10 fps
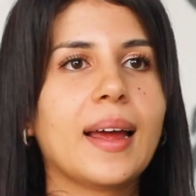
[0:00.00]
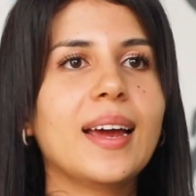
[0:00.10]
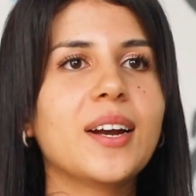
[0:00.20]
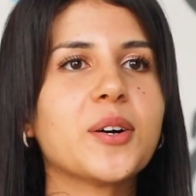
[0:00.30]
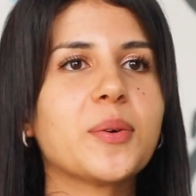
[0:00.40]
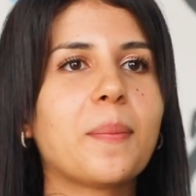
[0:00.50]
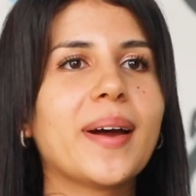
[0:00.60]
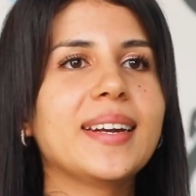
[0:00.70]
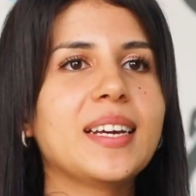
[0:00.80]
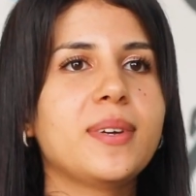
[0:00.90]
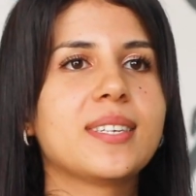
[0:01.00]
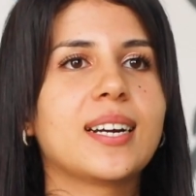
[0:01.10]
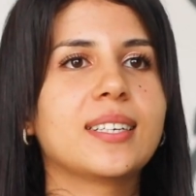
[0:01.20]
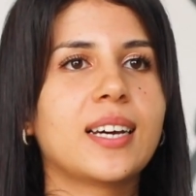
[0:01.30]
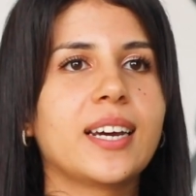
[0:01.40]
Hello, my name is
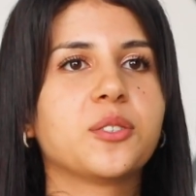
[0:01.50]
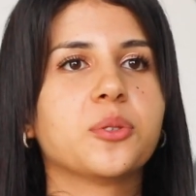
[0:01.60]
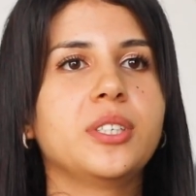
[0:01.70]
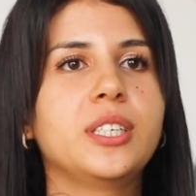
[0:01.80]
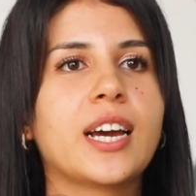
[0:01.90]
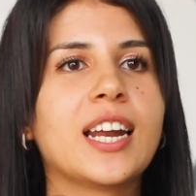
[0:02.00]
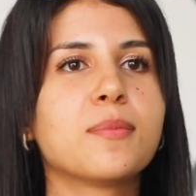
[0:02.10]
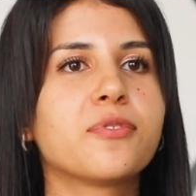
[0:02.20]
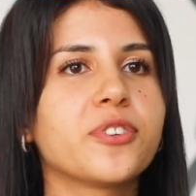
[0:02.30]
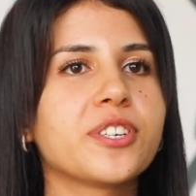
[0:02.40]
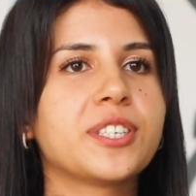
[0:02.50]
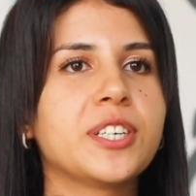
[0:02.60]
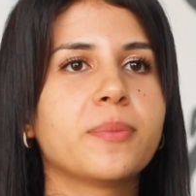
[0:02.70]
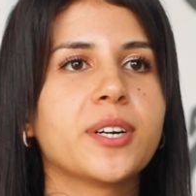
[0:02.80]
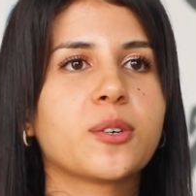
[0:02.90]
Radia AITOUNY and I'm a first
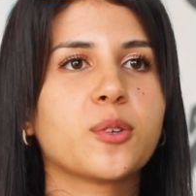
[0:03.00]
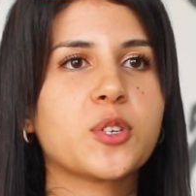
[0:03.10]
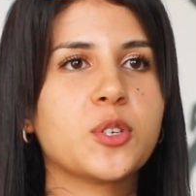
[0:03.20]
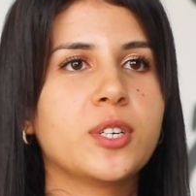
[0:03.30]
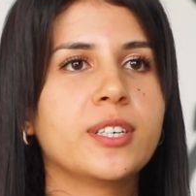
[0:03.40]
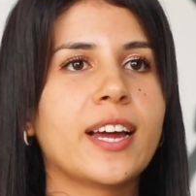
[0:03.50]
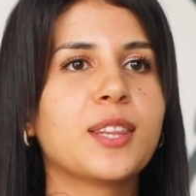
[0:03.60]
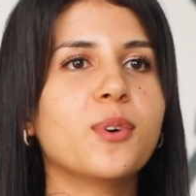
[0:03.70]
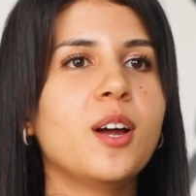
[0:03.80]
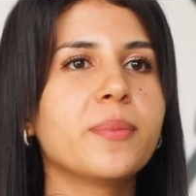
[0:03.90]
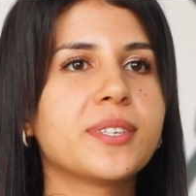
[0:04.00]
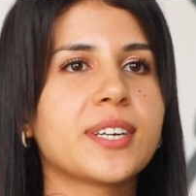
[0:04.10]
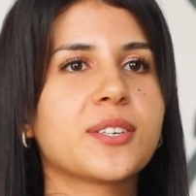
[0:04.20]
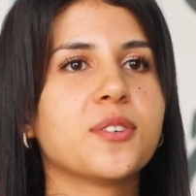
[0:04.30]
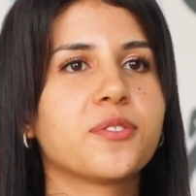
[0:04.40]
year medical student at the Mohammed
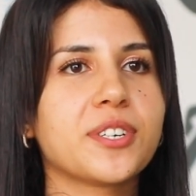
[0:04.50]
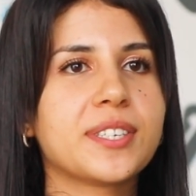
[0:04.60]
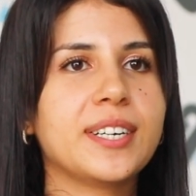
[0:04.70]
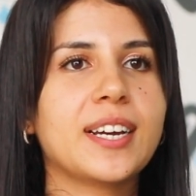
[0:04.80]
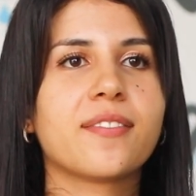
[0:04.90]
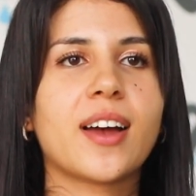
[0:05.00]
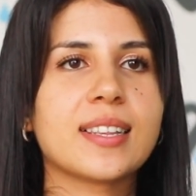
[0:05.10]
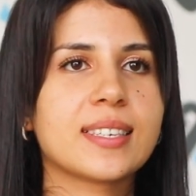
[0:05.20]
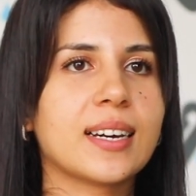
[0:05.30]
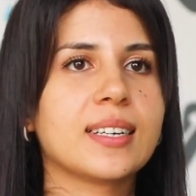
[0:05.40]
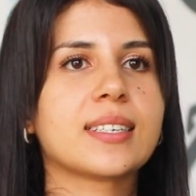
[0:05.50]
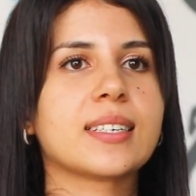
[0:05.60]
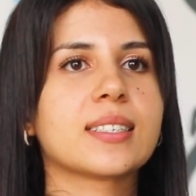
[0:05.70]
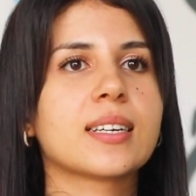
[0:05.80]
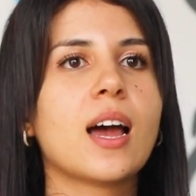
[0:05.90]
VI University of Health
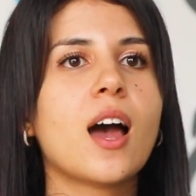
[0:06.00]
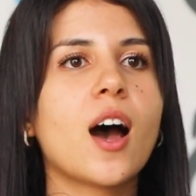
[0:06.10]
Sciences.